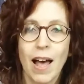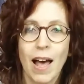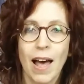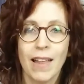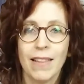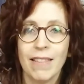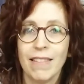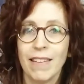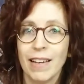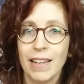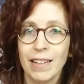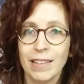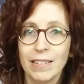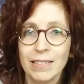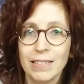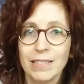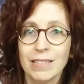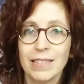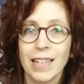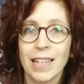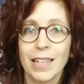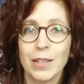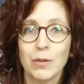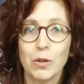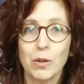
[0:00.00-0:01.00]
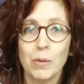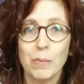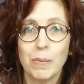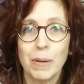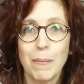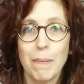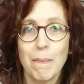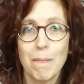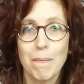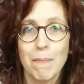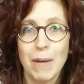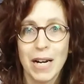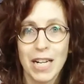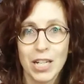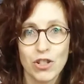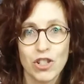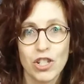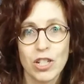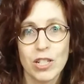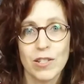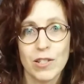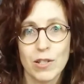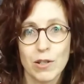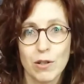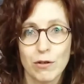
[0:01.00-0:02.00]
and then it will be
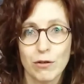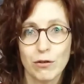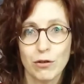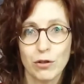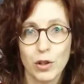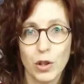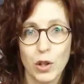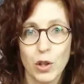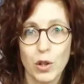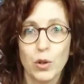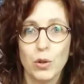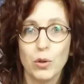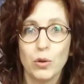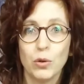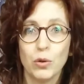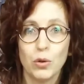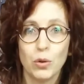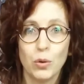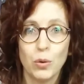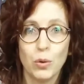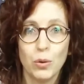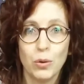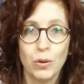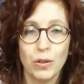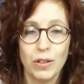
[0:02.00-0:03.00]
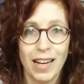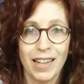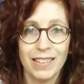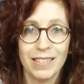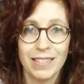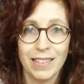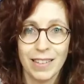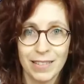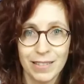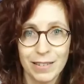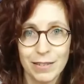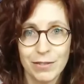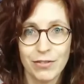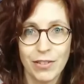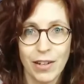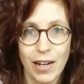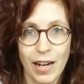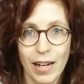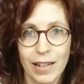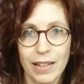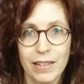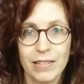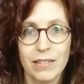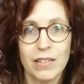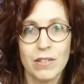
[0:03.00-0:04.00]
much easier for you to
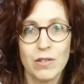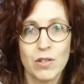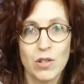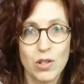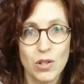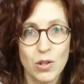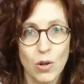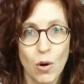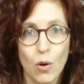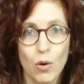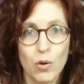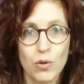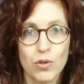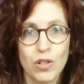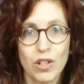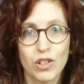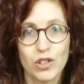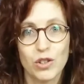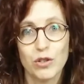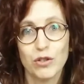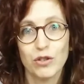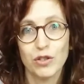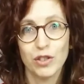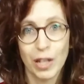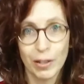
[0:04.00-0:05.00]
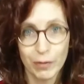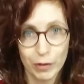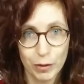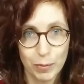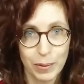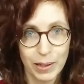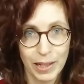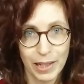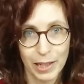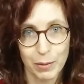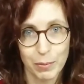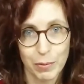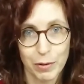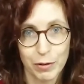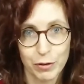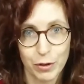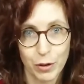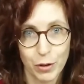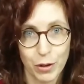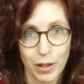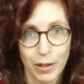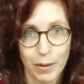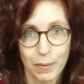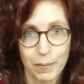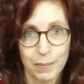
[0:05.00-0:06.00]
identify it in songs that you've never played
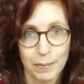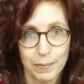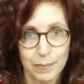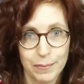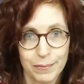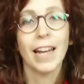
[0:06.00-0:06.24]
before.